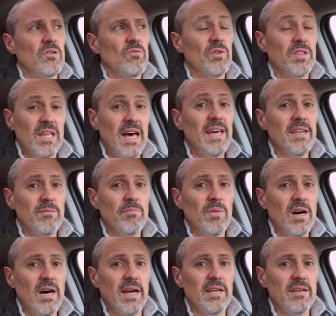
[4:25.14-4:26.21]
with that in
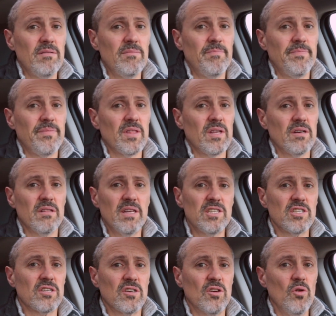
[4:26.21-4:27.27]
mind,
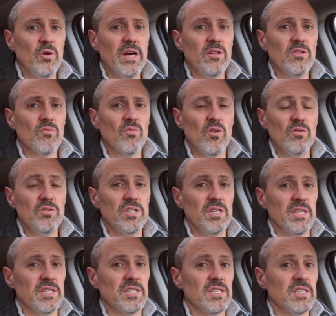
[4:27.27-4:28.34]
let's go down the road to
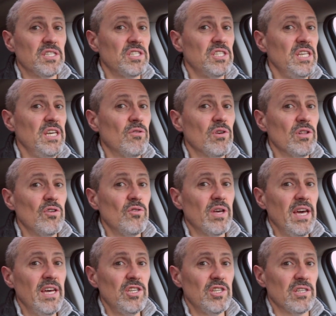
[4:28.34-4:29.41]
this secret
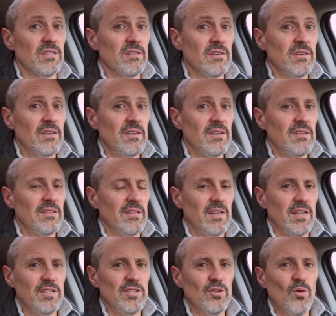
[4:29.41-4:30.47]
location
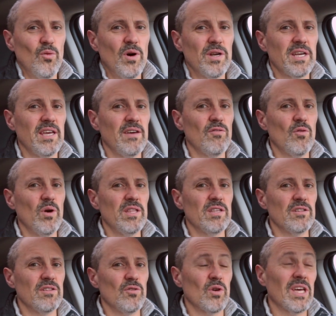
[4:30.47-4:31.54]
that I don't want to give away
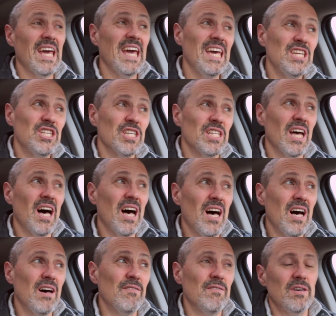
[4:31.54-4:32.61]
the location
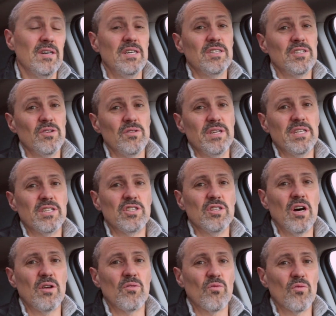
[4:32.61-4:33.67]
of so that it's
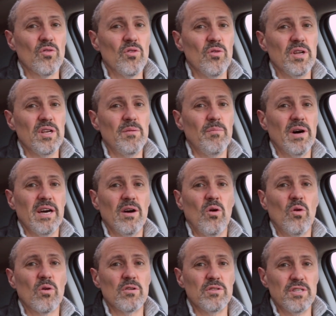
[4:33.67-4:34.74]
not ruined by
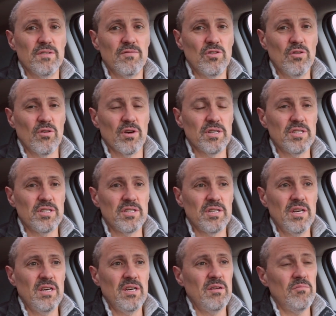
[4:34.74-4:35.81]
hordes of tourists.
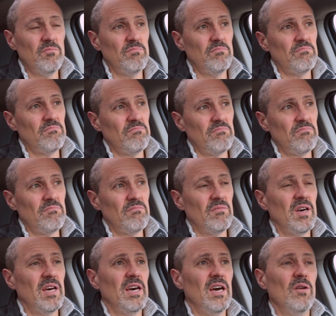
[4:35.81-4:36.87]

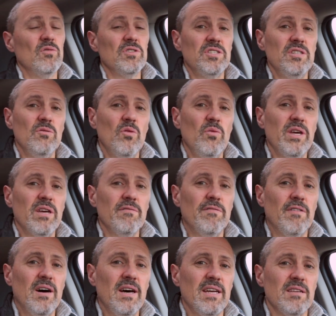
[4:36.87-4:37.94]
And we'll see what we can
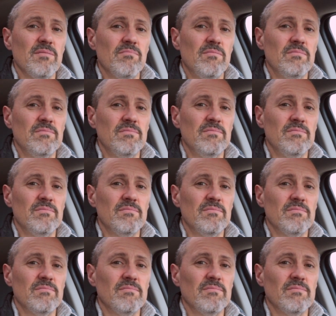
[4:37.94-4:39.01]
find.
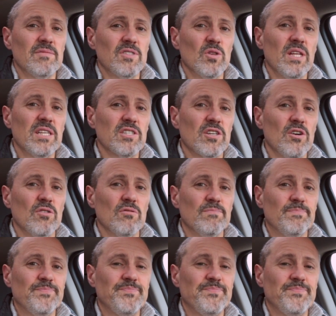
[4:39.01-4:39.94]
So let's go.